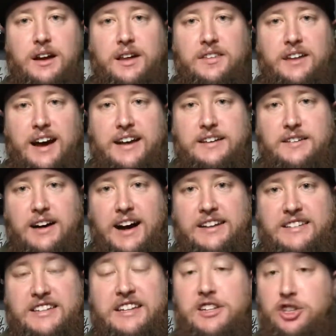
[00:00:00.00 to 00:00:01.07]
I
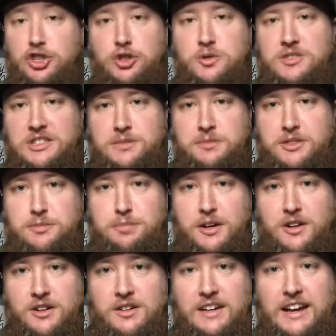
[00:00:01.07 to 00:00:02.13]
didn't use this much
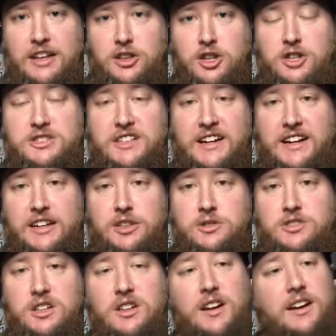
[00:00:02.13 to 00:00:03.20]
butter. It looks like I
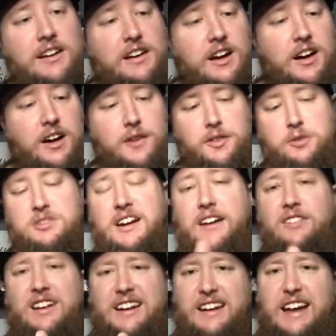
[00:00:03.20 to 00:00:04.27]
used a lot. There was kind
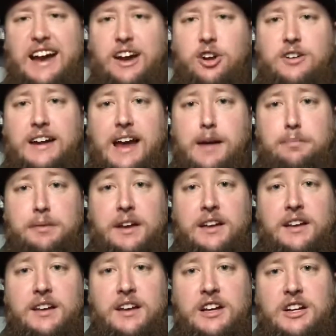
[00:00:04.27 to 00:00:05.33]
of like an air gap in
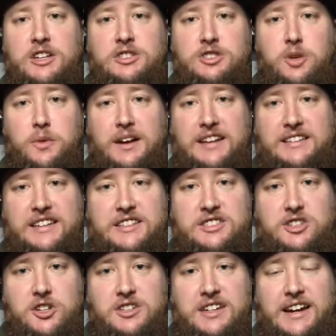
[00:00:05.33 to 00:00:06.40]
it. So when I did
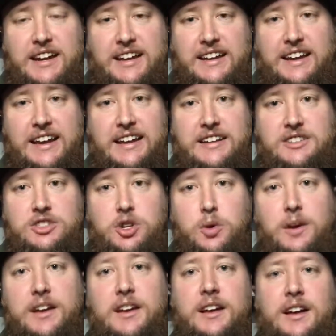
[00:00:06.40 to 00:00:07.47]
start to kind of get into
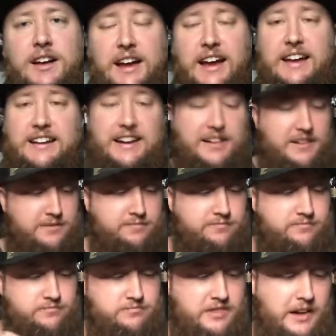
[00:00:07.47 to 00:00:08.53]
it, it kind of
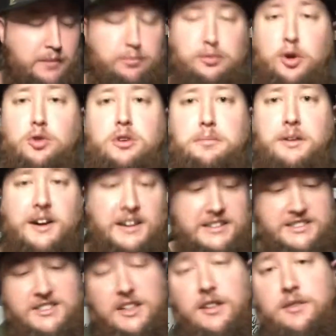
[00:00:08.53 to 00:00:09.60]
like broke upon
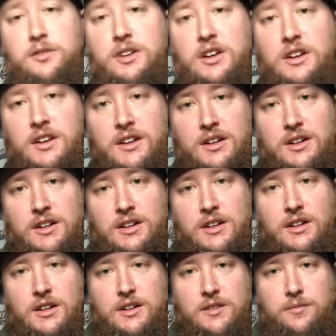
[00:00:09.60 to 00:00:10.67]
itself.
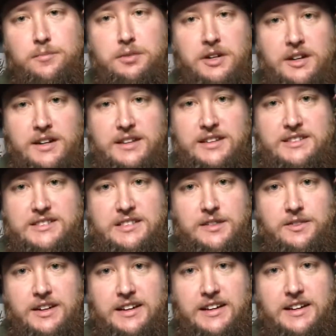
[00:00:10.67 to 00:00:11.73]
But let's see
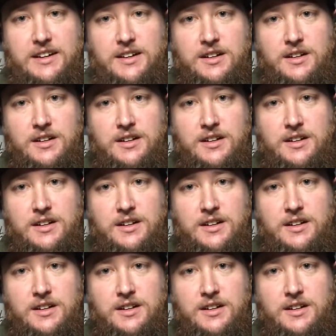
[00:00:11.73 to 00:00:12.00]
if I can get a...